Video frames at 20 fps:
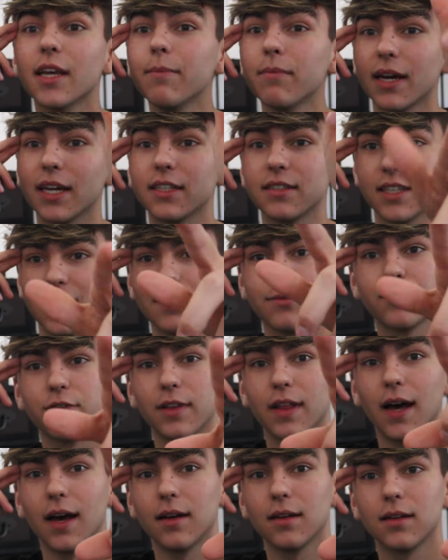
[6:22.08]
my exams
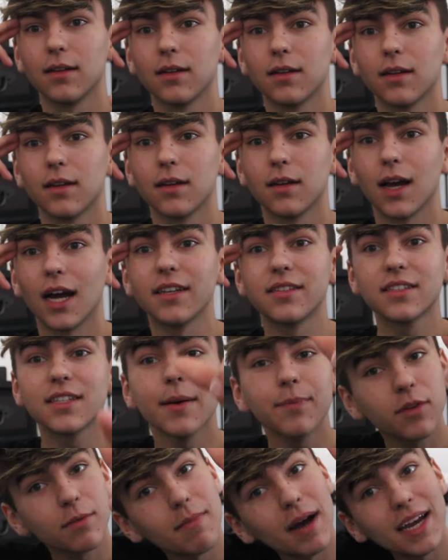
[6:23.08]
for that. I
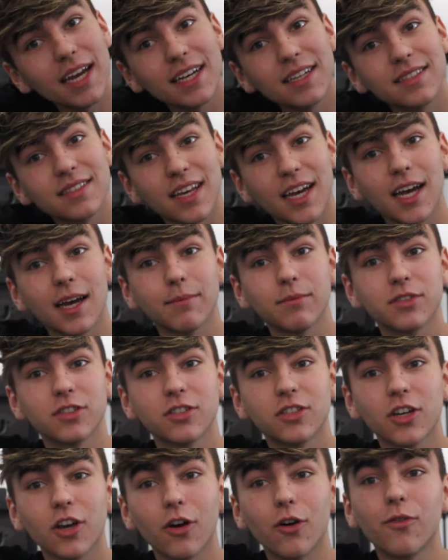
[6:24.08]
skipped my
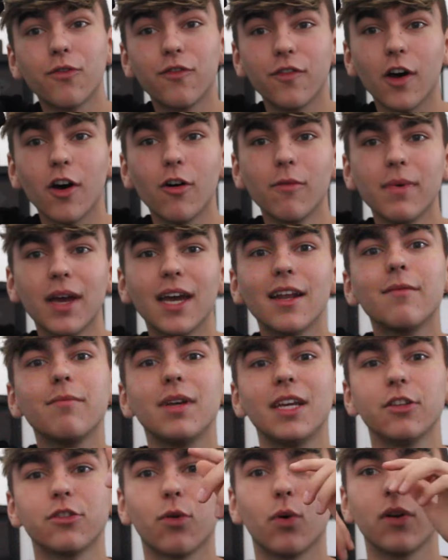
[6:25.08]
exams to go film and
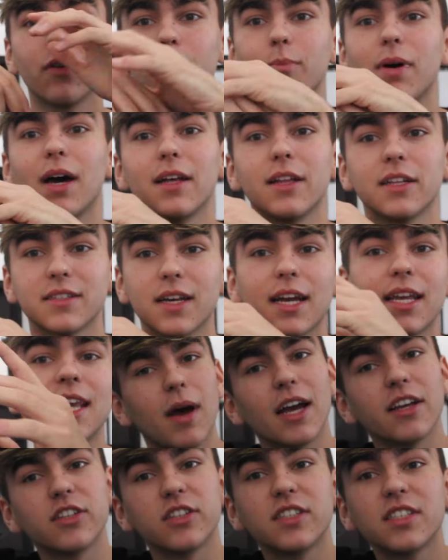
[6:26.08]
meet 21 Pilots.
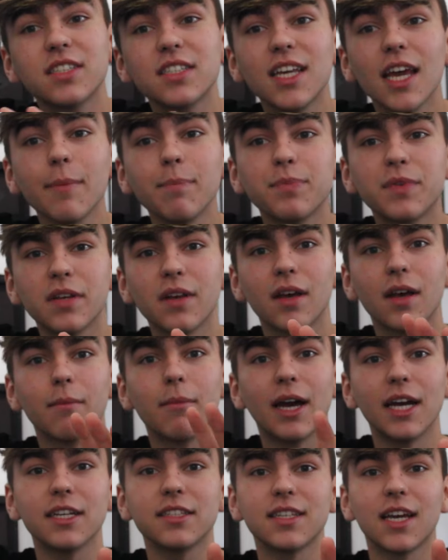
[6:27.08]
I skipped
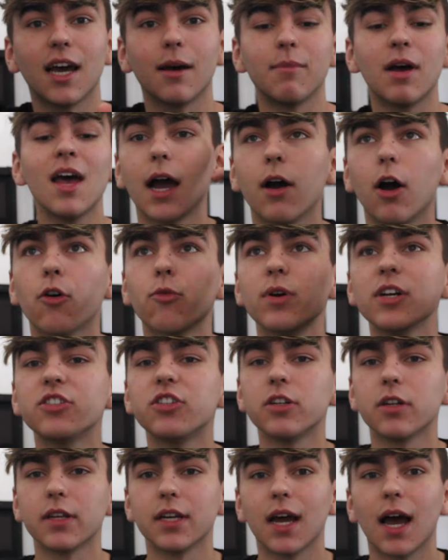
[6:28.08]
my exam.
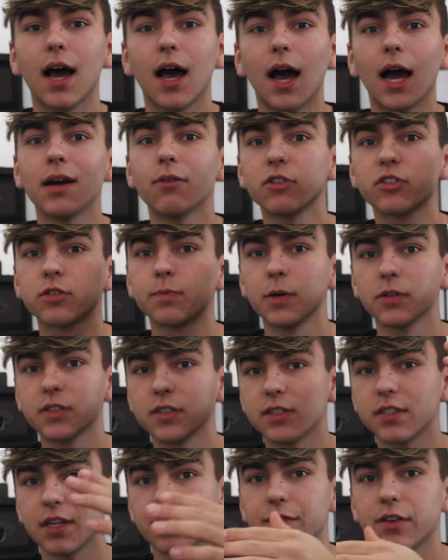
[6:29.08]
Originally, I was supposed
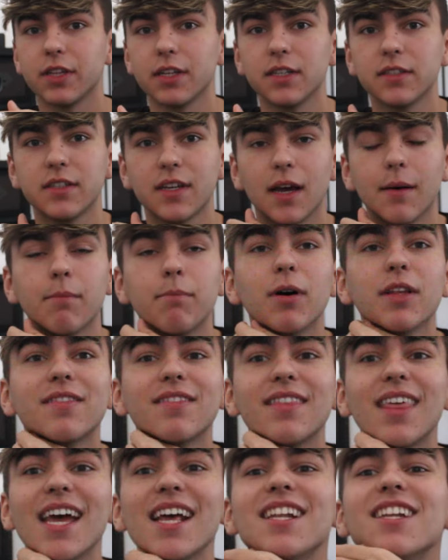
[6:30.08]
to stay for the exam,
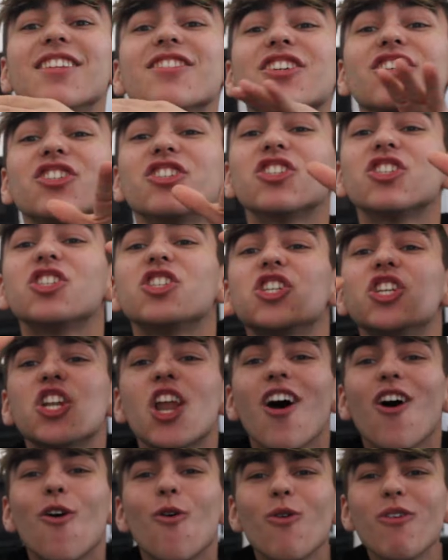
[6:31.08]
but then the
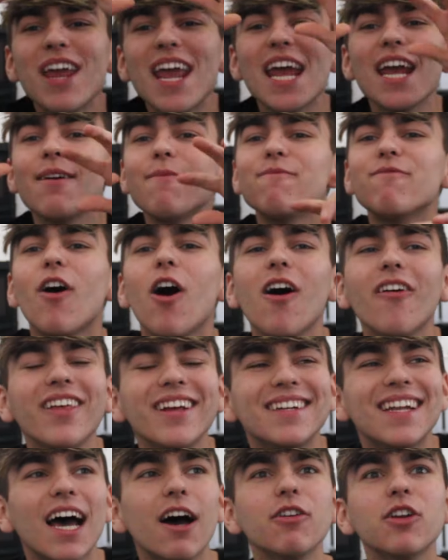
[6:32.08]
snow came
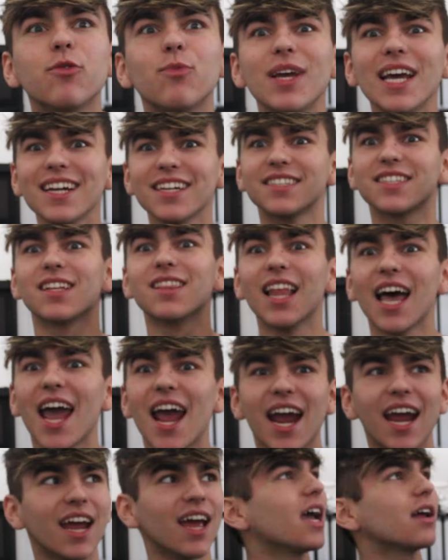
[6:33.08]
falling down and we had a
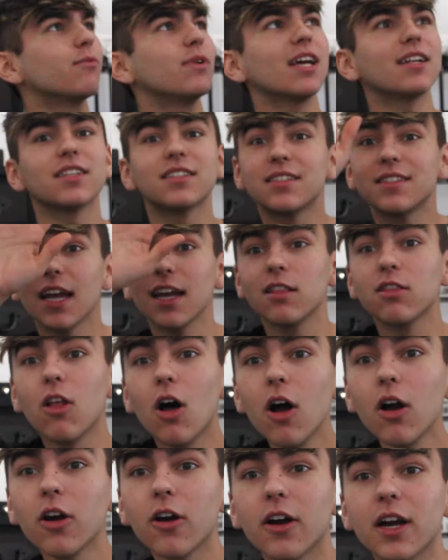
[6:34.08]
delay. And we had to stay
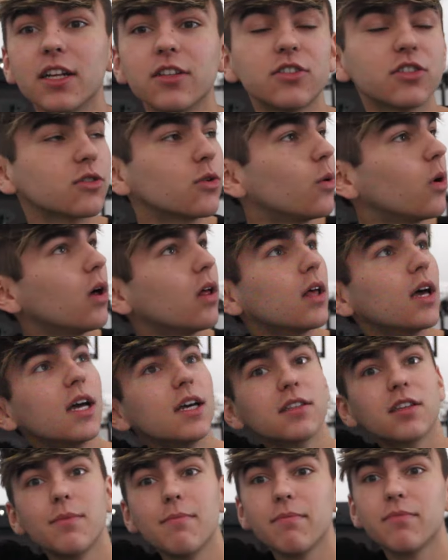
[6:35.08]
longer in school
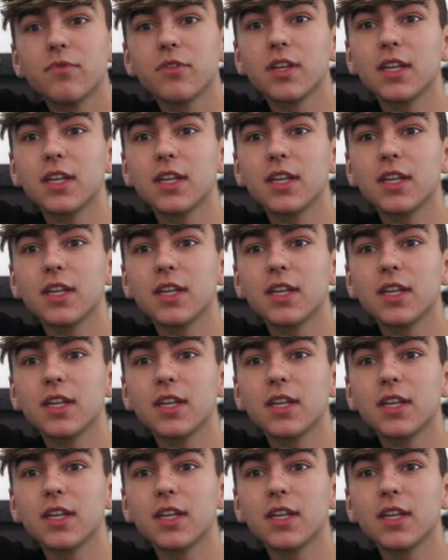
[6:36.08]
to